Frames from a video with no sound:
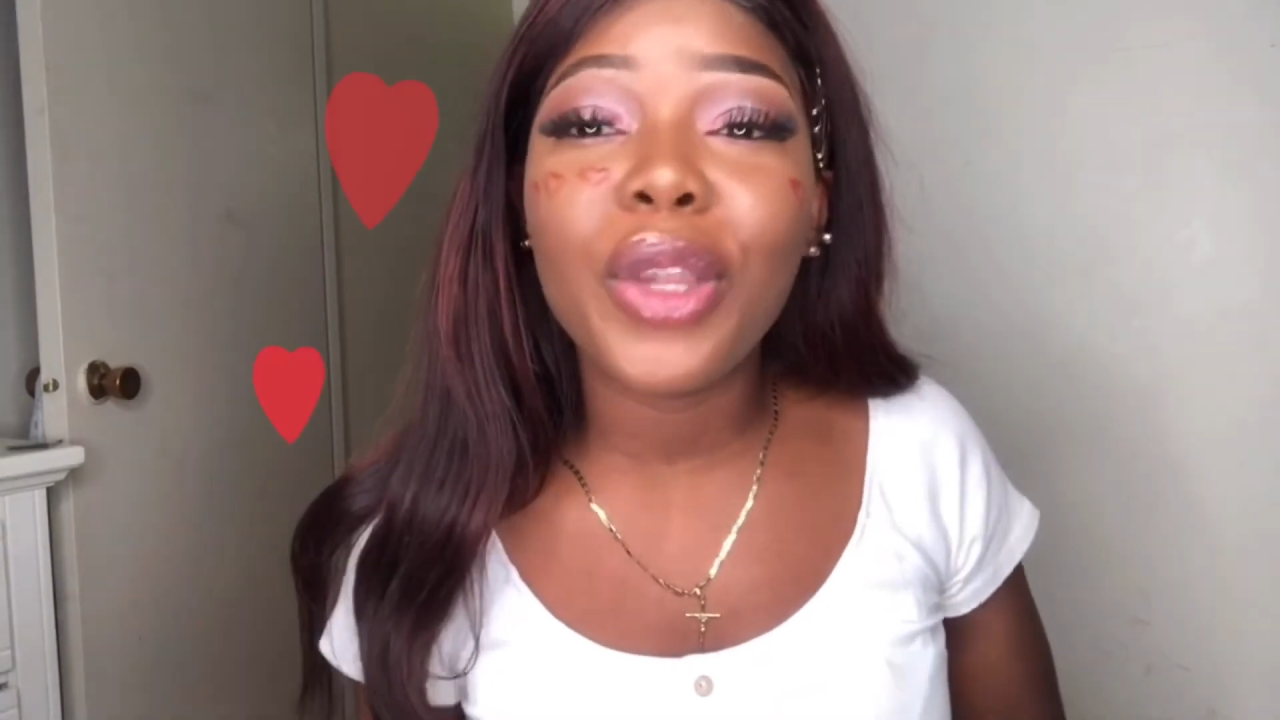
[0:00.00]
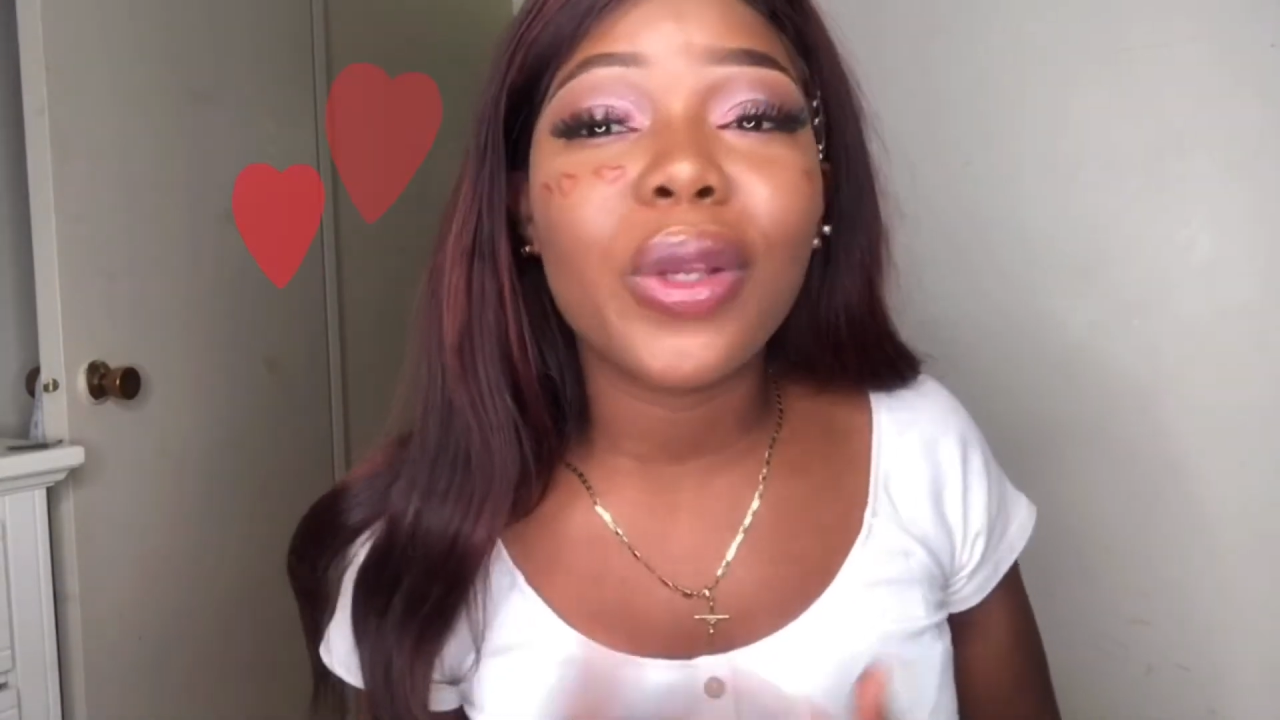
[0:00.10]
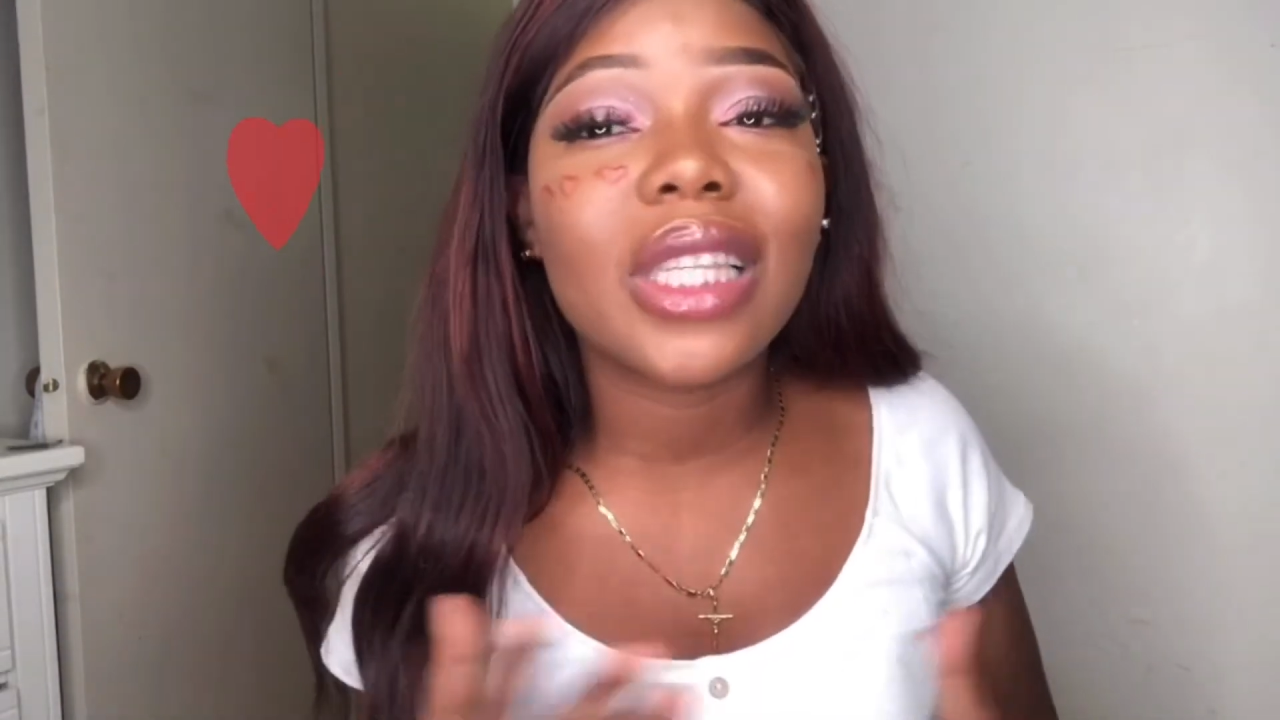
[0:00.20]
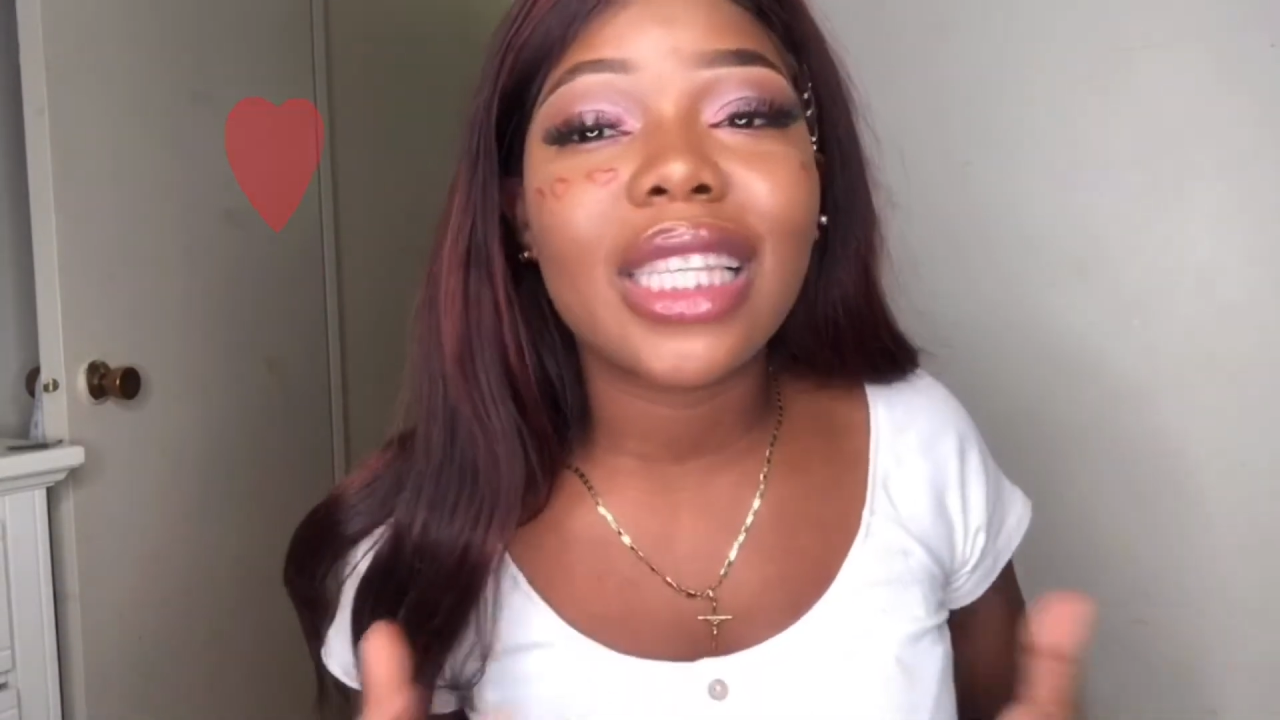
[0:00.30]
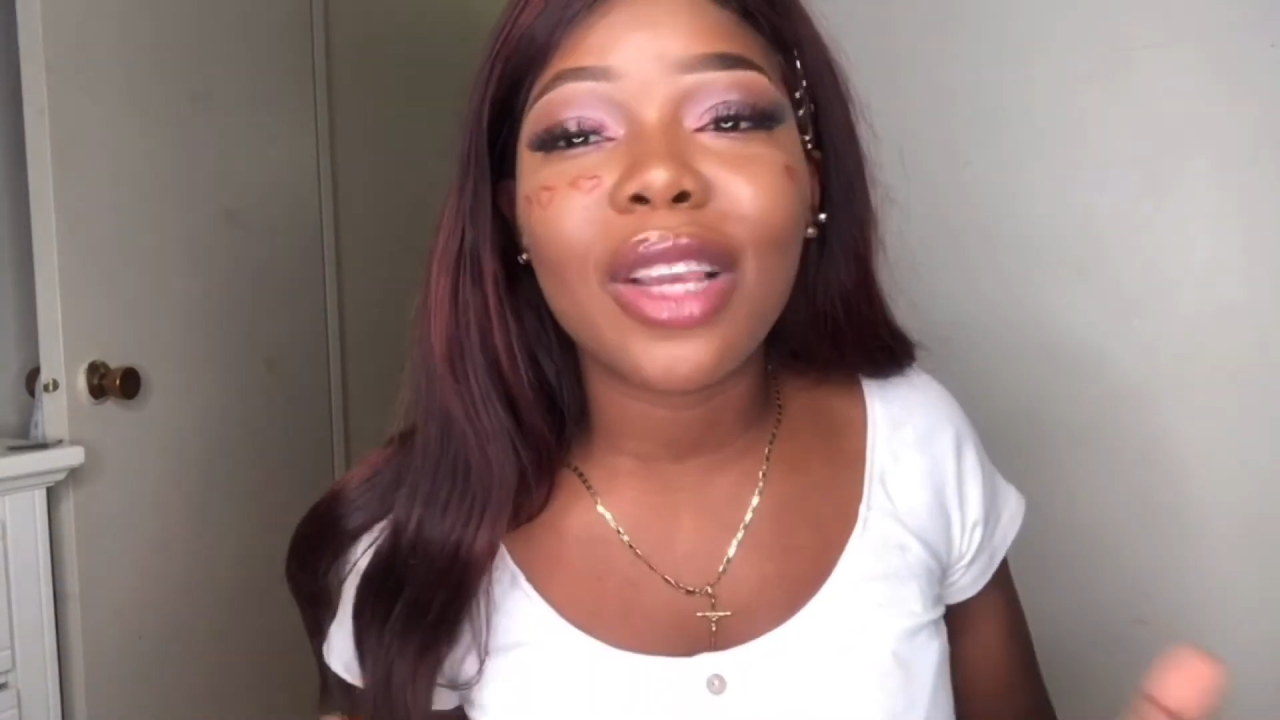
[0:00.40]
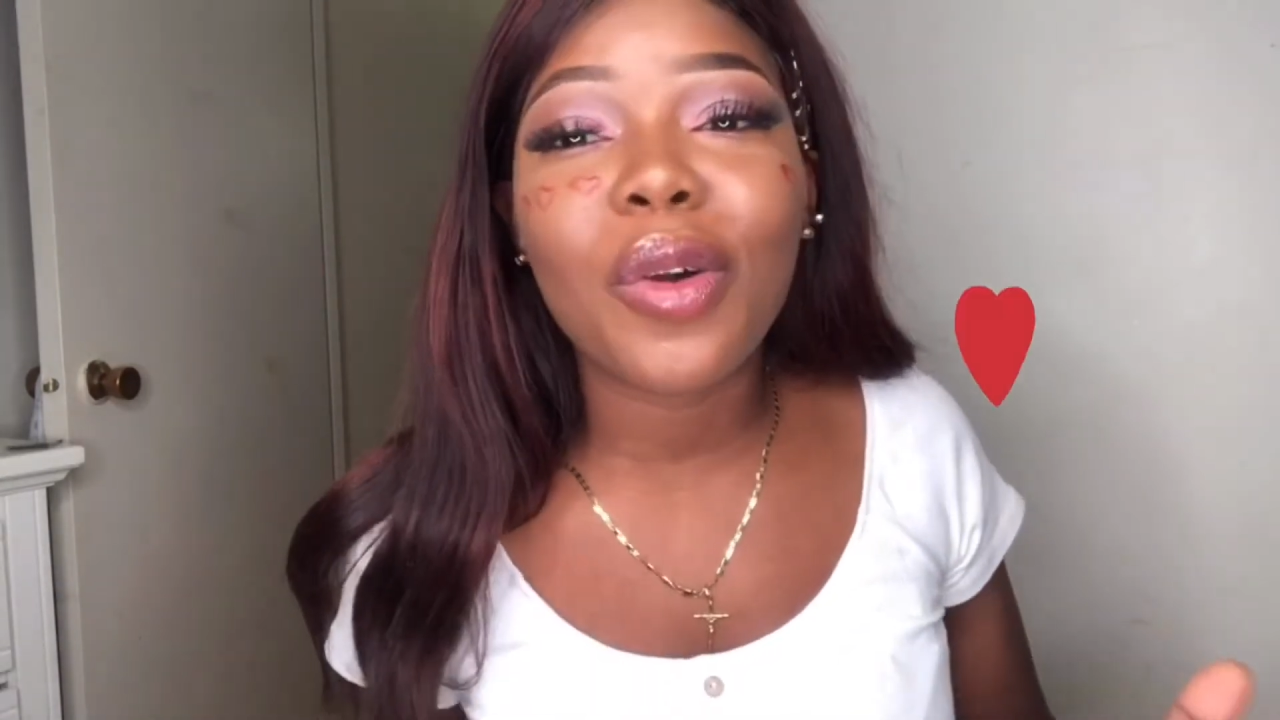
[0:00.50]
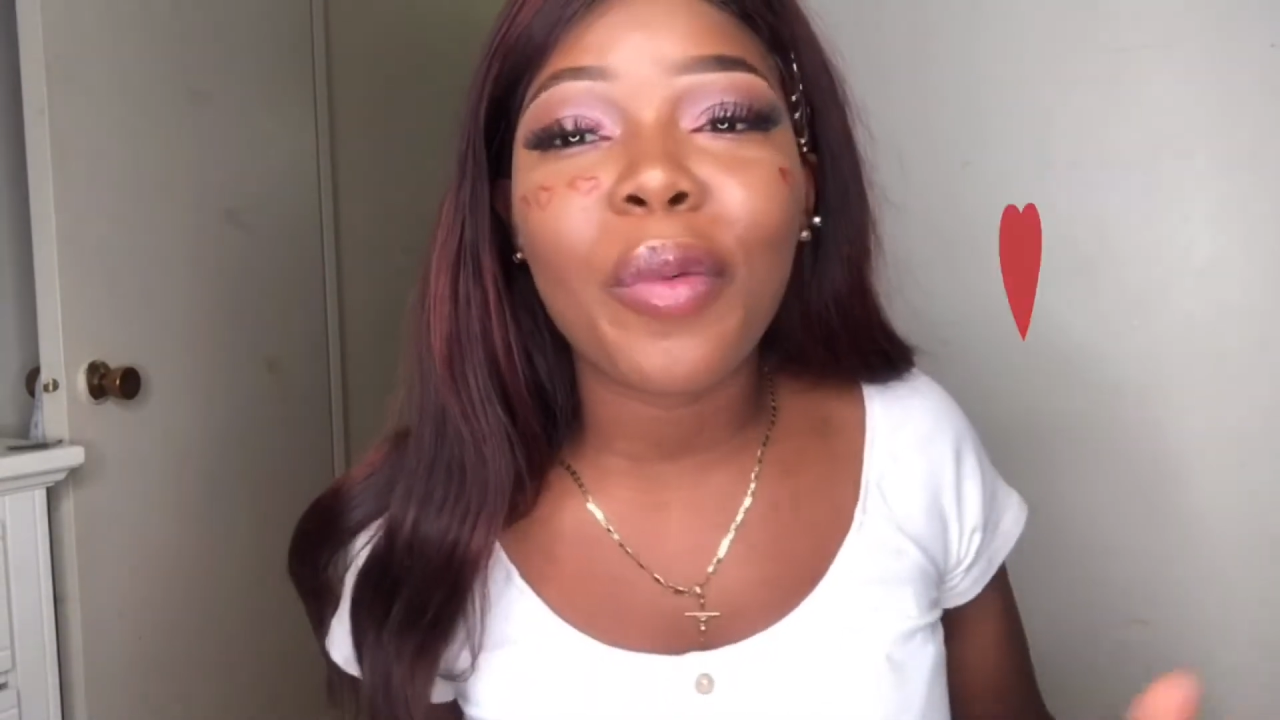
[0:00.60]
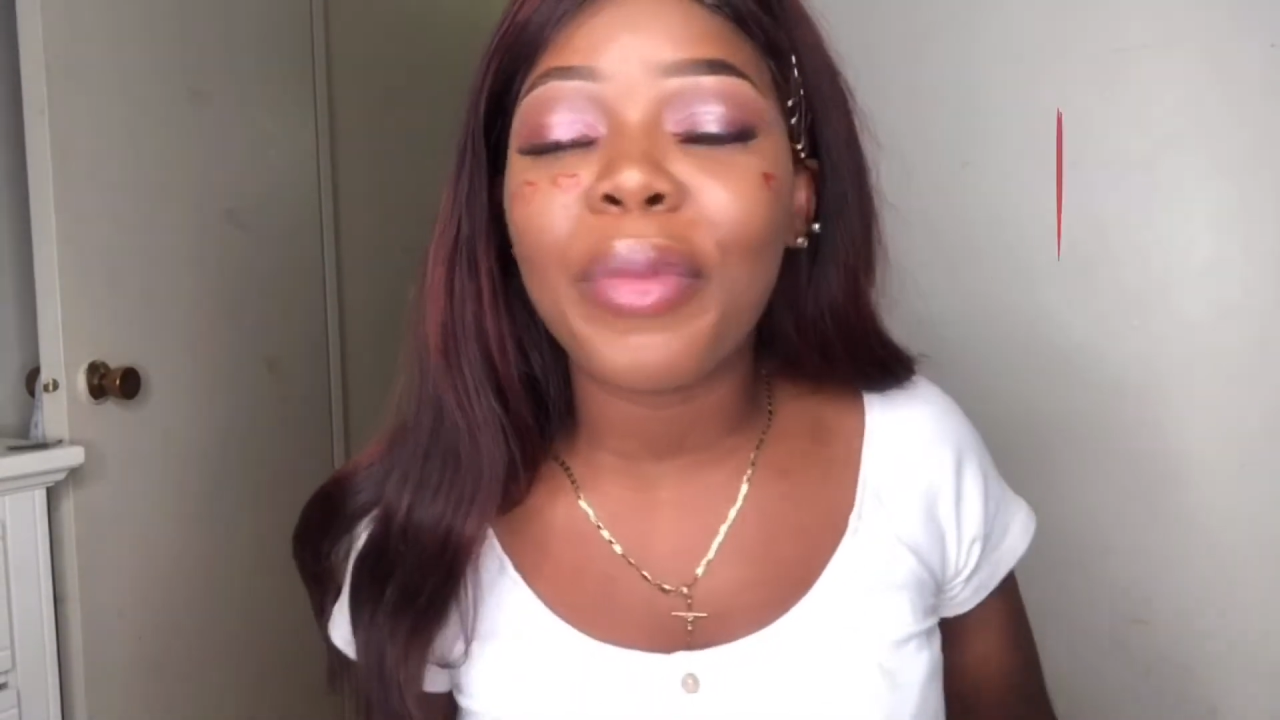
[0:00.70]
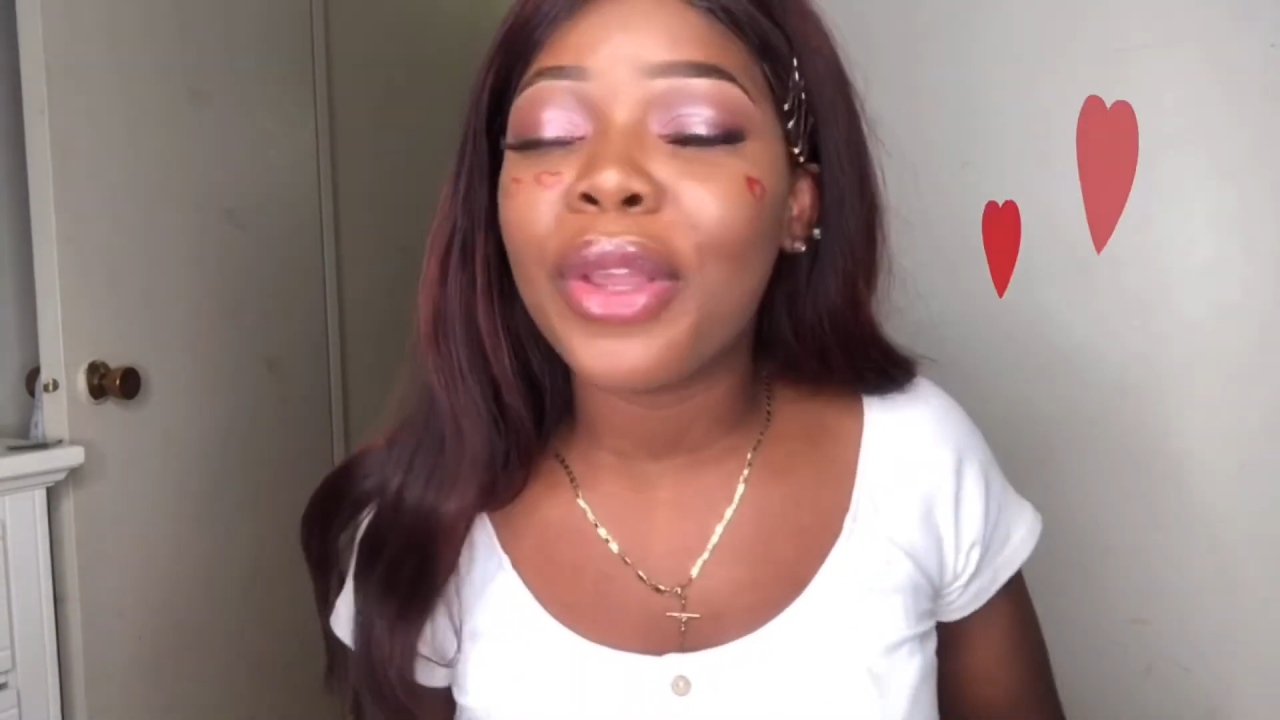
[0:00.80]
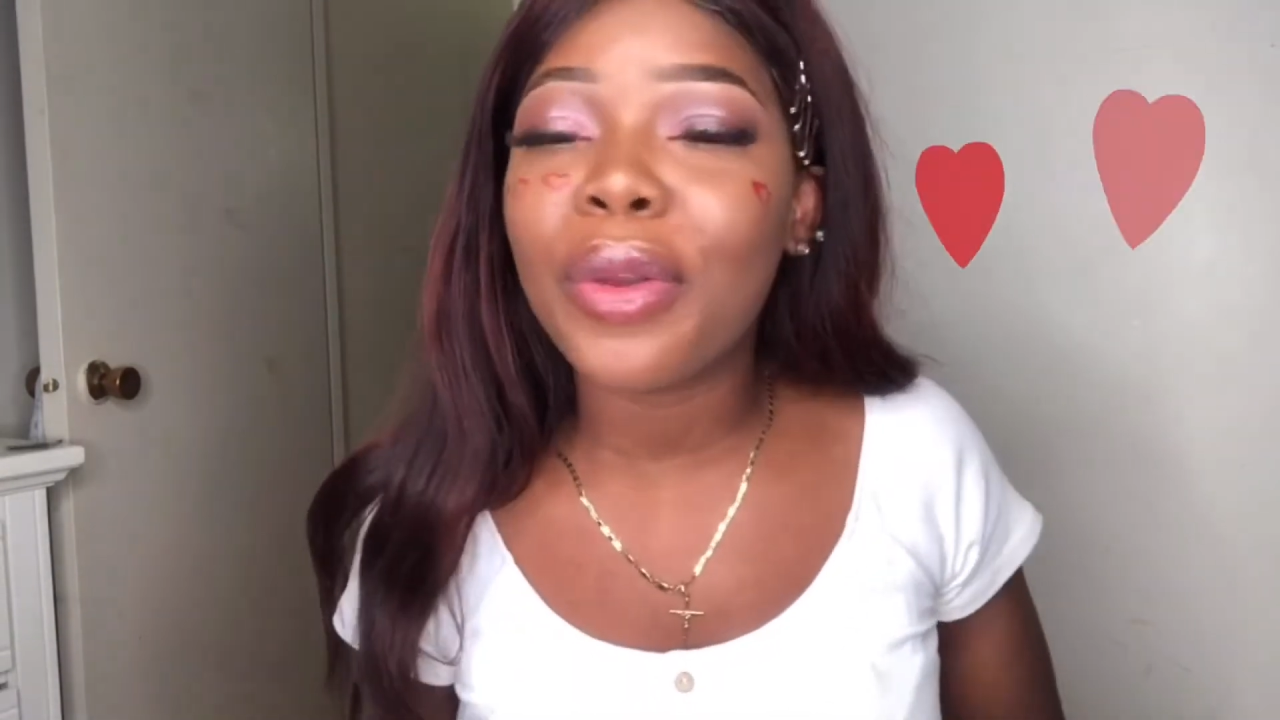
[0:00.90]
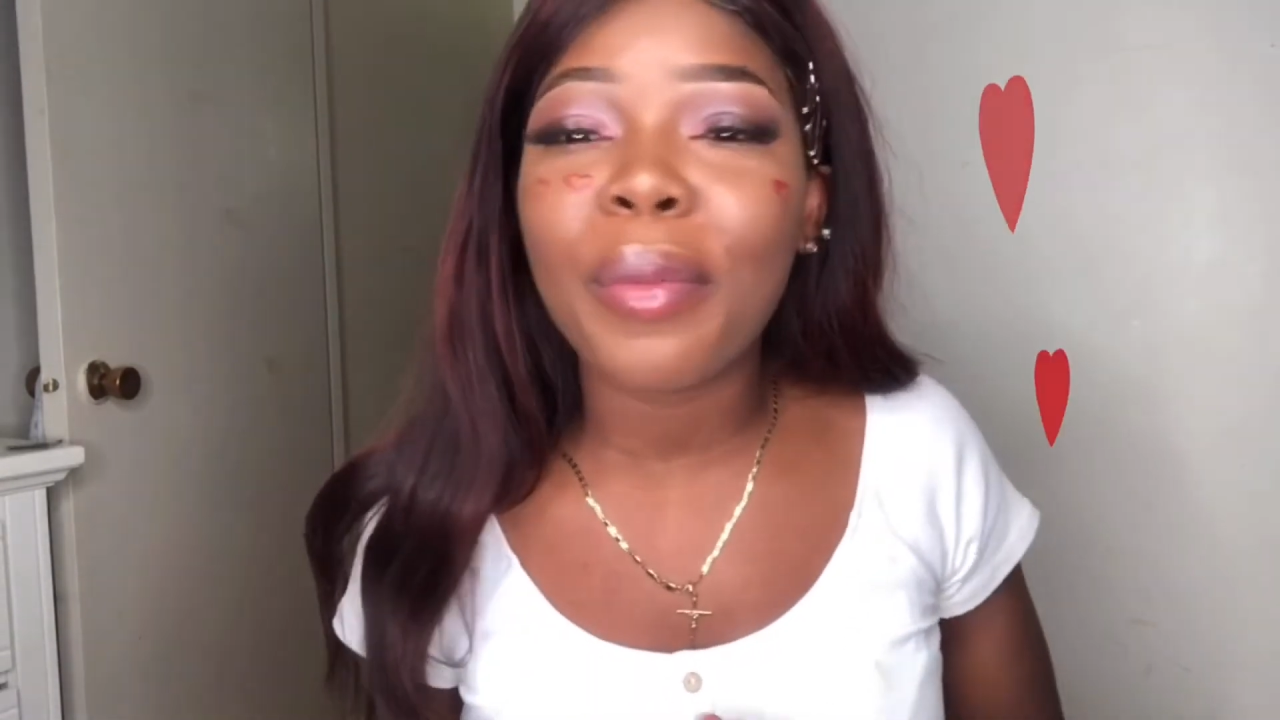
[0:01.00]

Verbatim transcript: you single being you